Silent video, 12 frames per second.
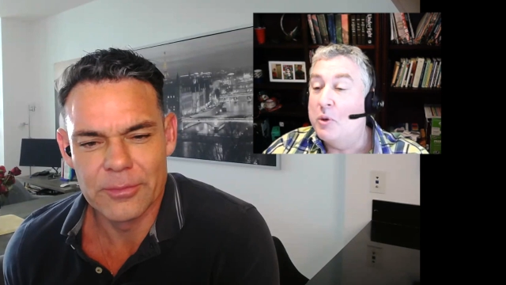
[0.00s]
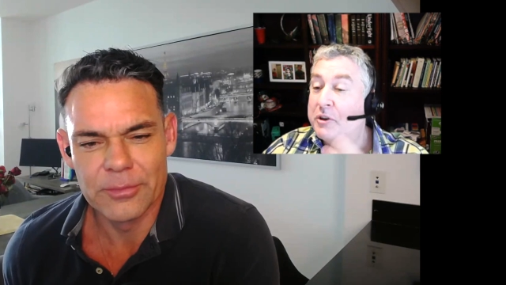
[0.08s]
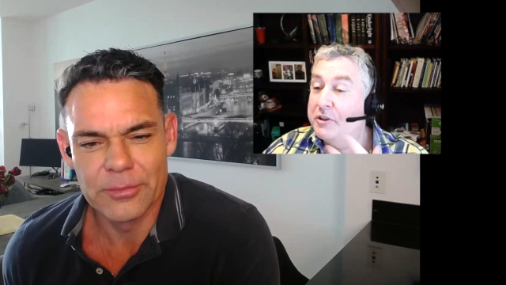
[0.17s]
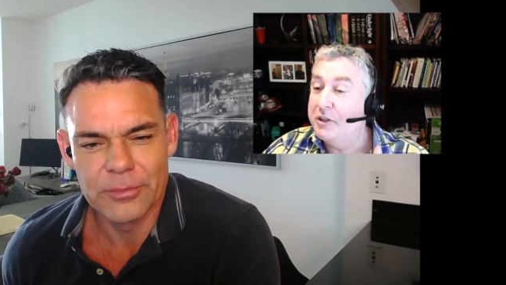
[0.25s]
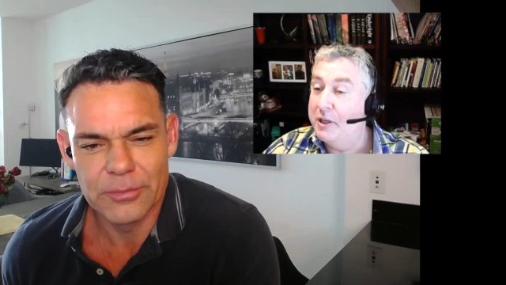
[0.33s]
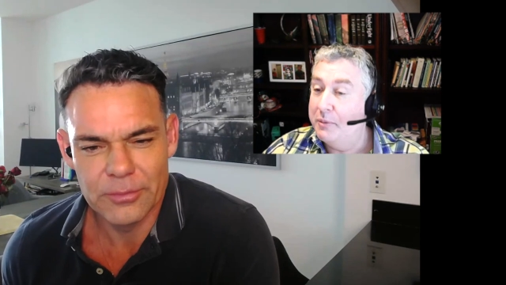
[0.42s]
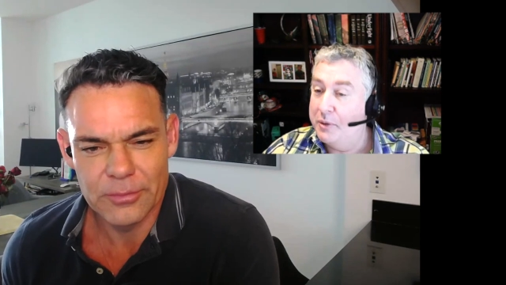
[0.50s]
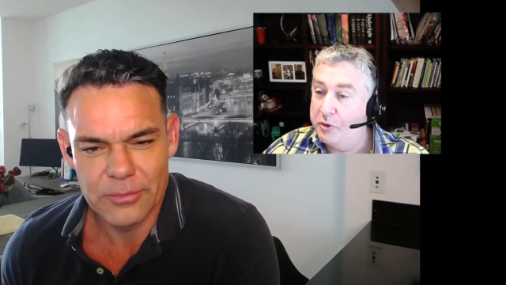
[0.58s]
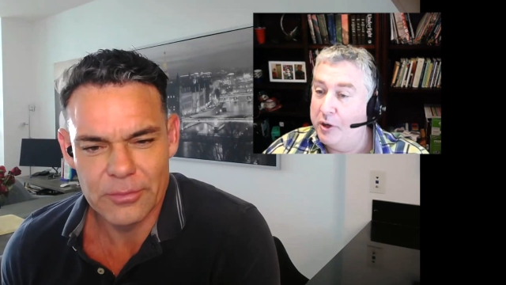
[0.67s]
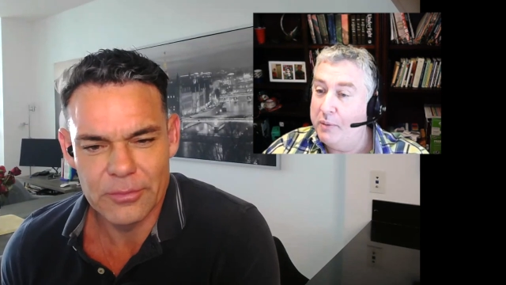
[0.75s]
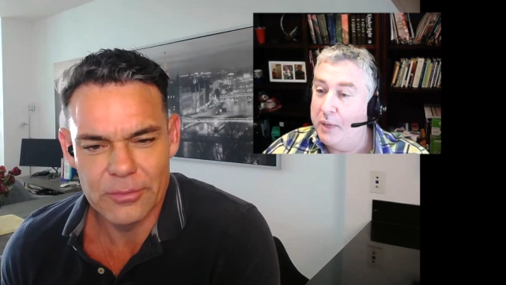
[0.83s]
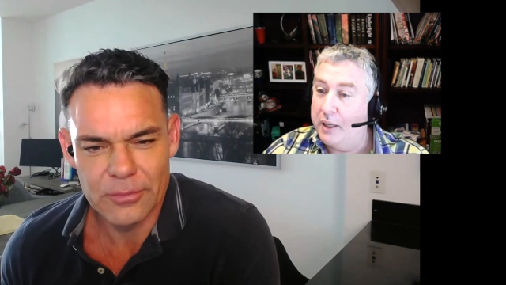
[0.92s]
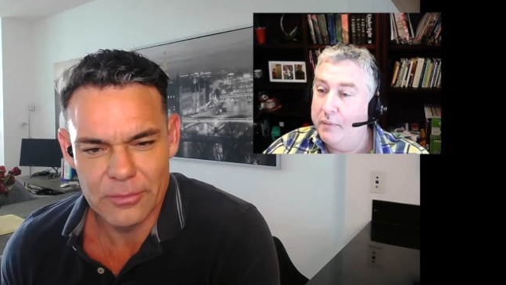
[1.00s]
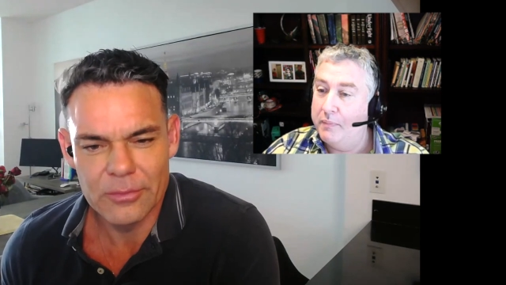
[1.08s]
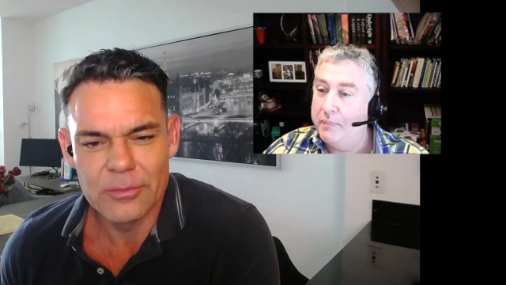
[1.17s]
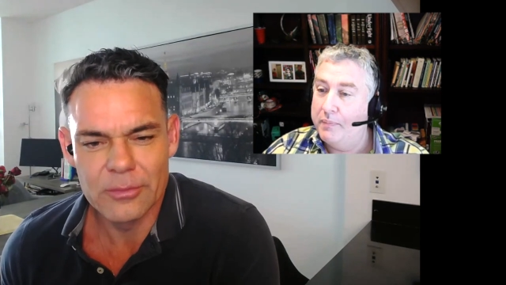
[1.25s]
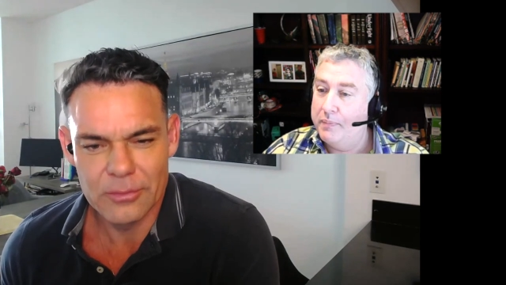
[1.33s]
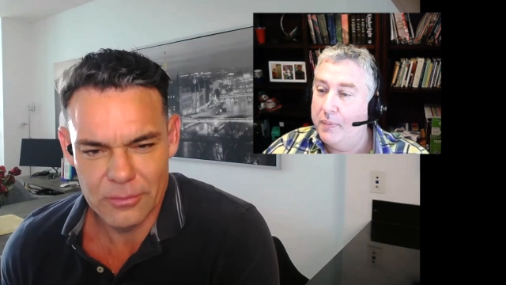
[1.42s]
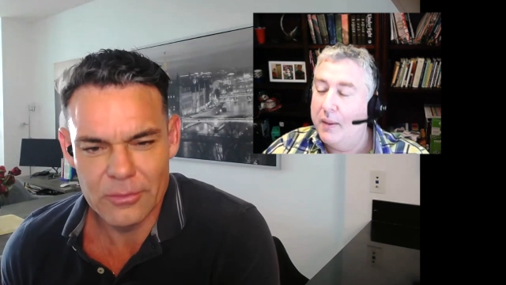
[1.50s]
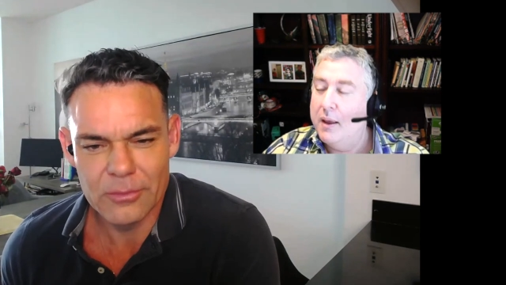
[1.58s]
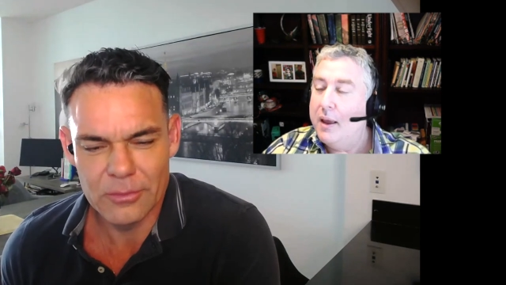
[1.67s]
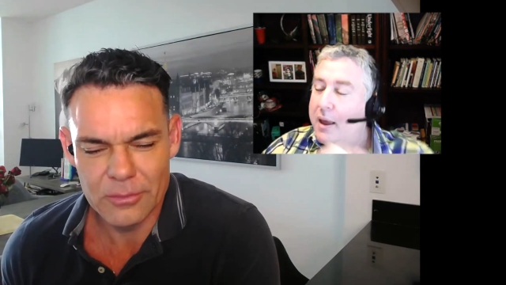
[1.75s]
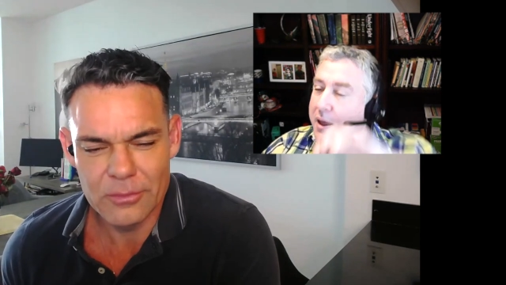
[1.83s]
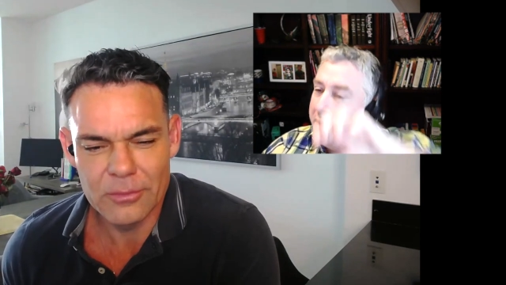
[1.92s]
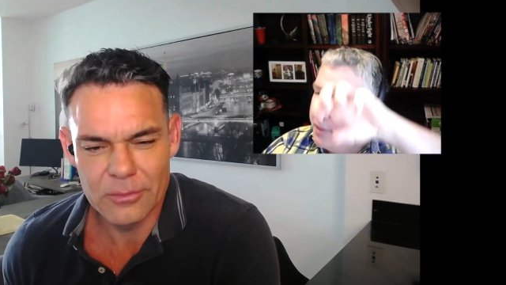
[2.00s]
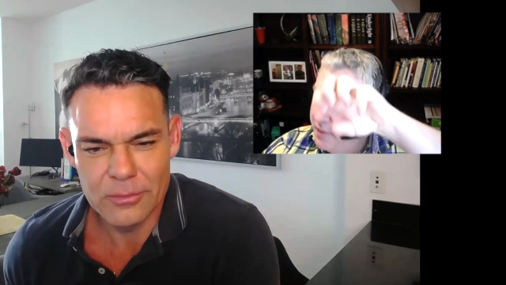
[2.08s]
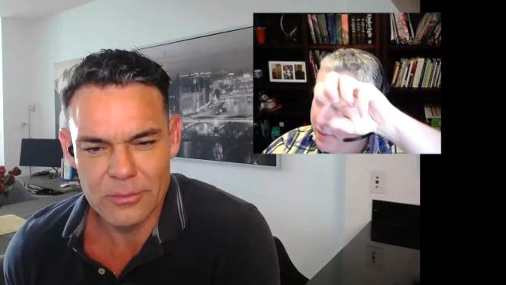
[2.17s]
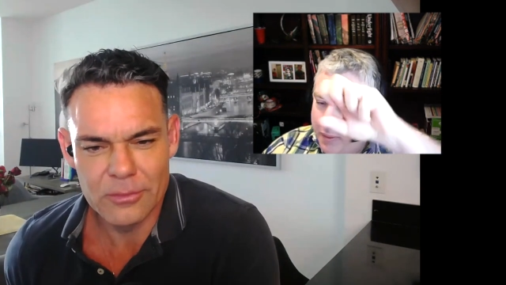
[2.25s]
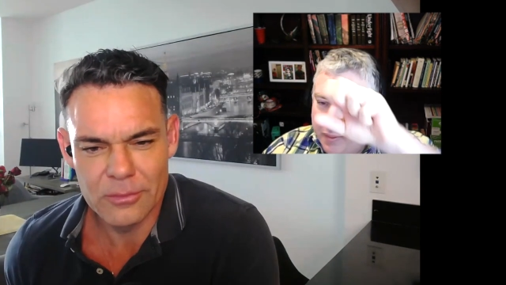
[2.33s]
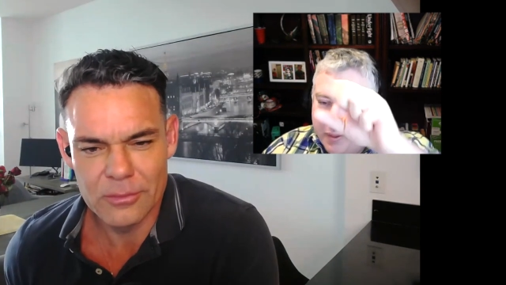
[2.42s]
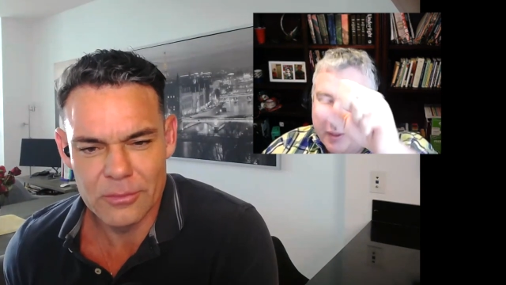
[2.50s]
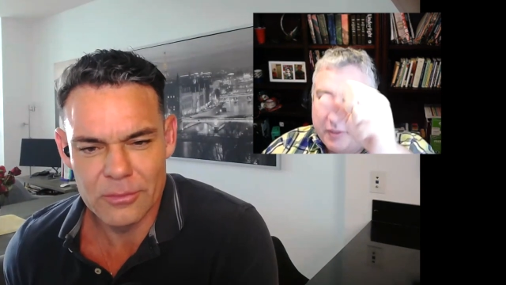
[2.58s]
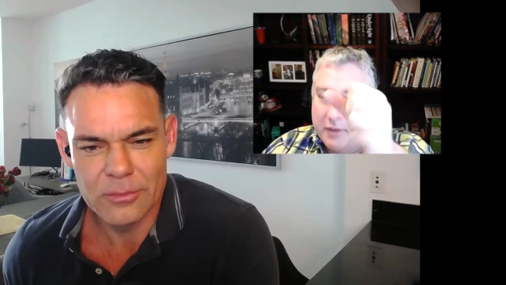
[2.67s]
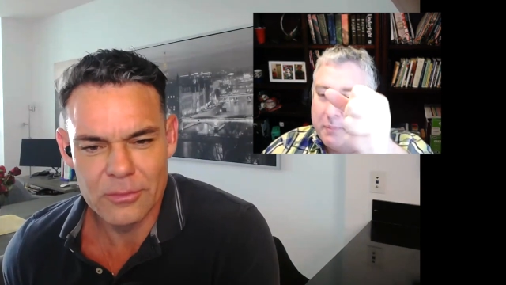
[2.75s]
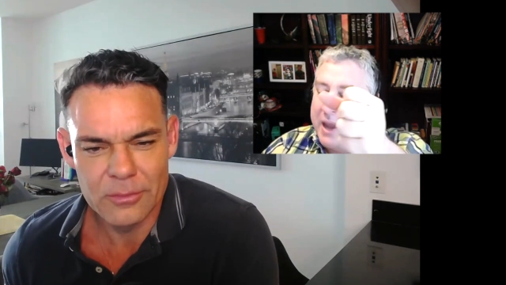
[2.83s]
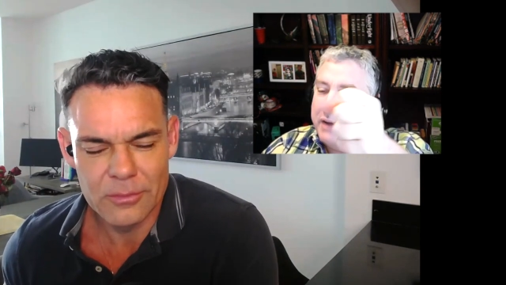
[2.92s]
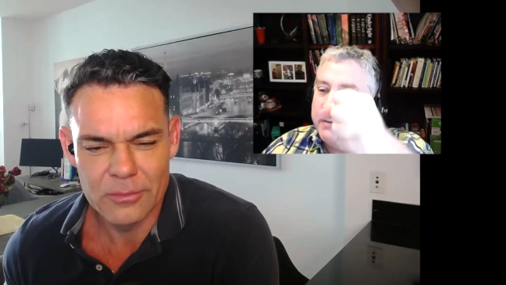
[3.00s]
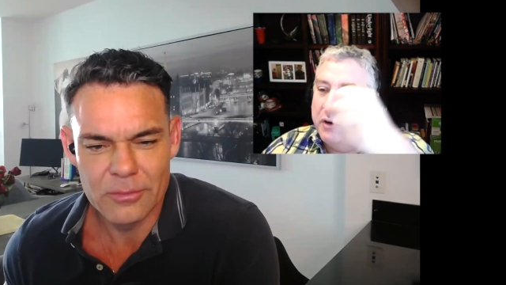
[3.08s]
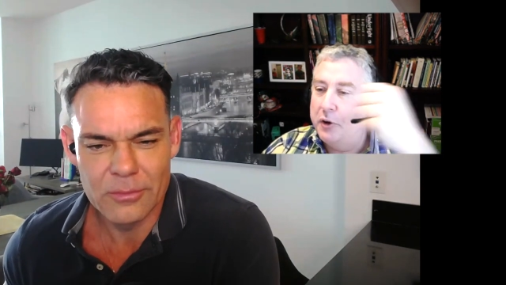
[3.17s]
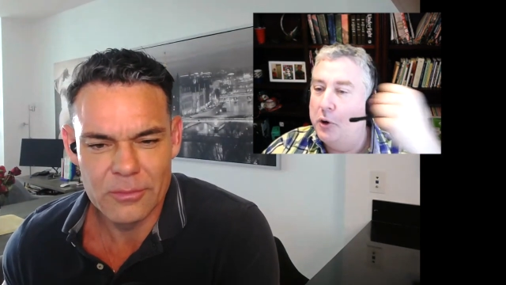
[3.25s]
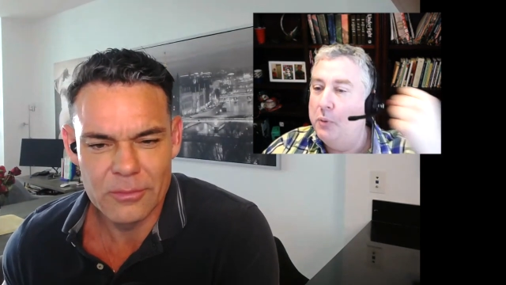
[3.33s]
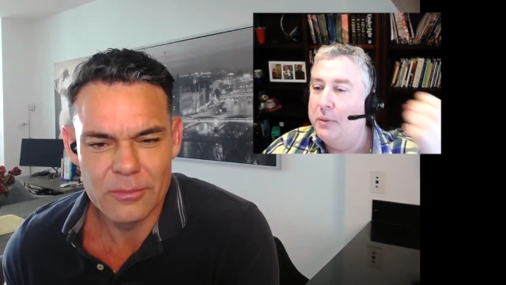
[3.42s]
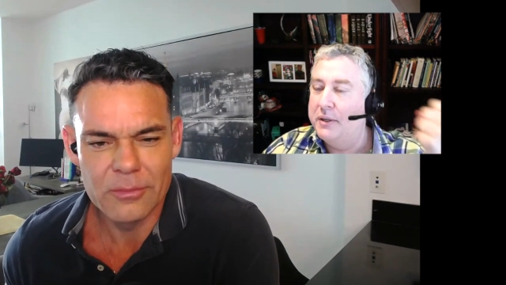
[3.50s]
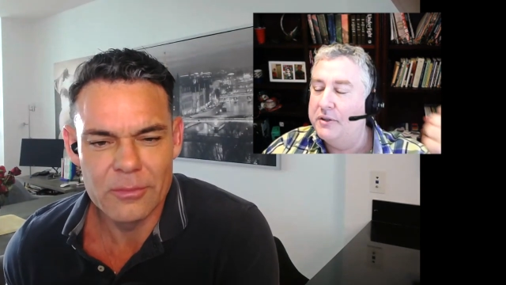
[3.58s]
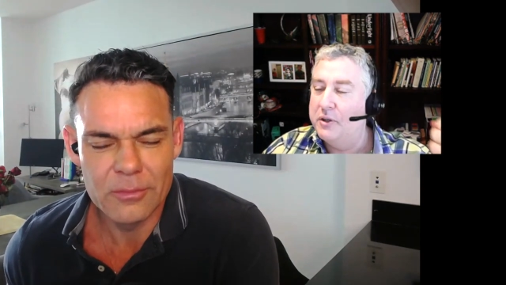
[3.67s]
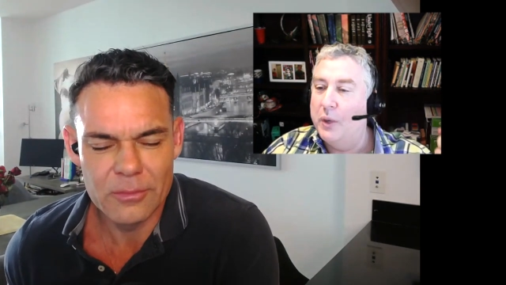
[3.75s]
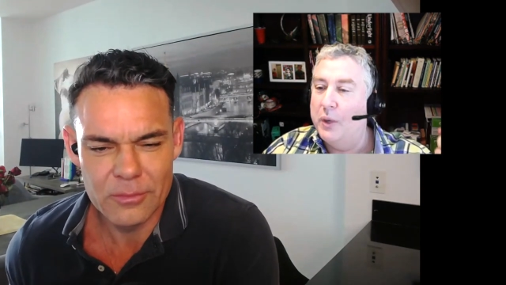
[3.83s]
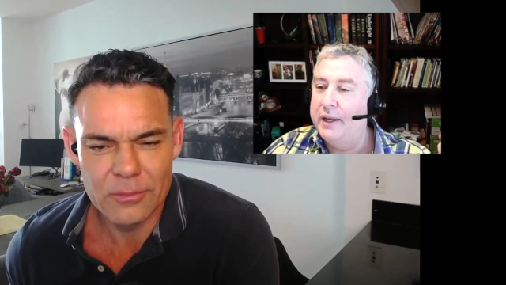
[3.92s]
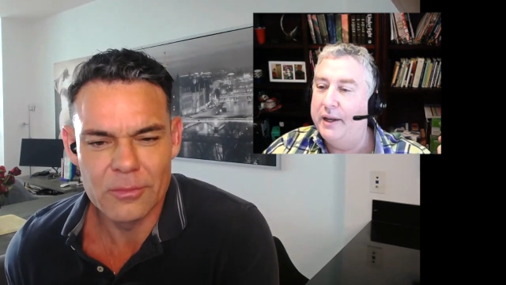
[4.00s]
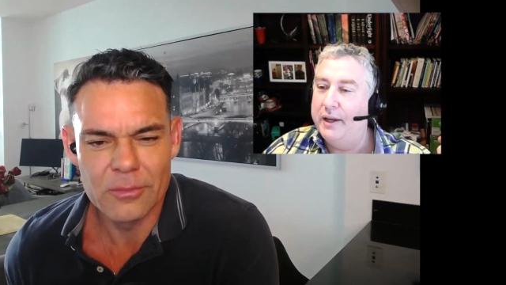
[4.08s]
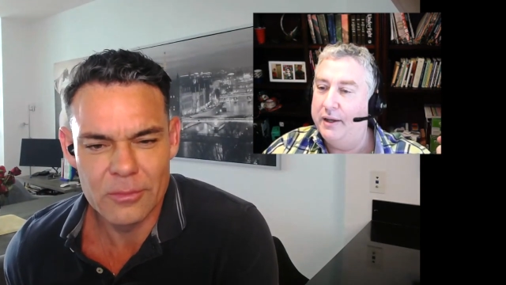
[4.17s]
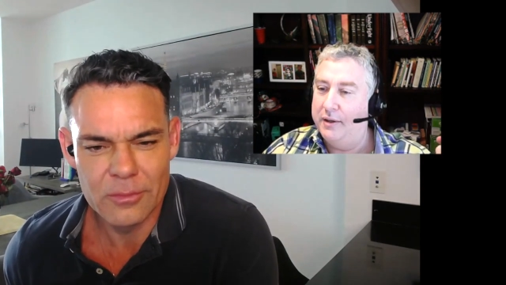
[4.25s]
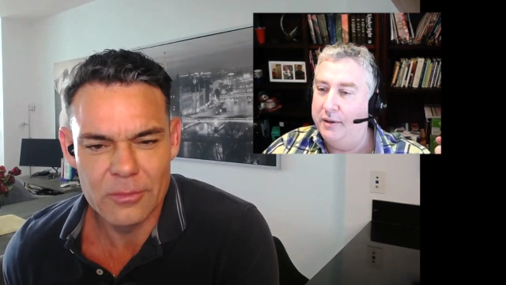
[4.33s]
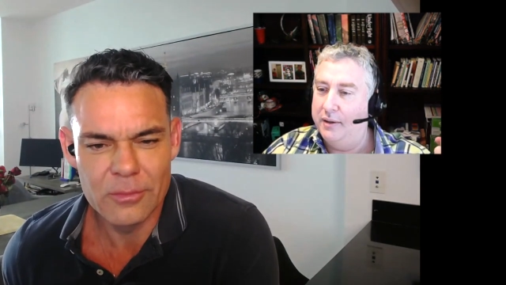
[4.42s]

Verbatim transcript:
Speaker 1: we're asleep and dreaming, mm-hmm. the, the bank vault opens and we can get in.